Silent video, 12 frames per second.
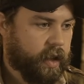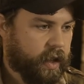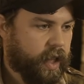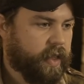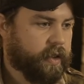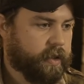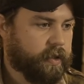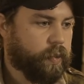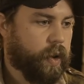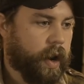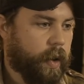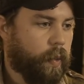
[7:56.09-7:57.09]
yeah, this is
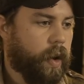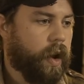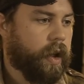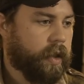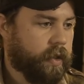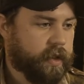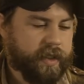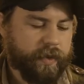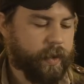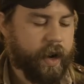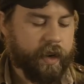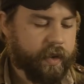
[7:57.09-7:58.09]
what I want and this
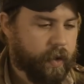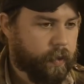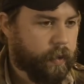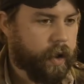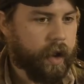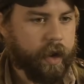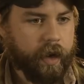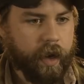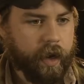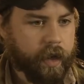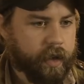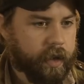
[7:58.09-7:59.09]
is what I don't want.
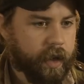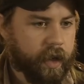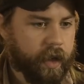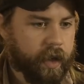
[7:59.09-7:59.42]
And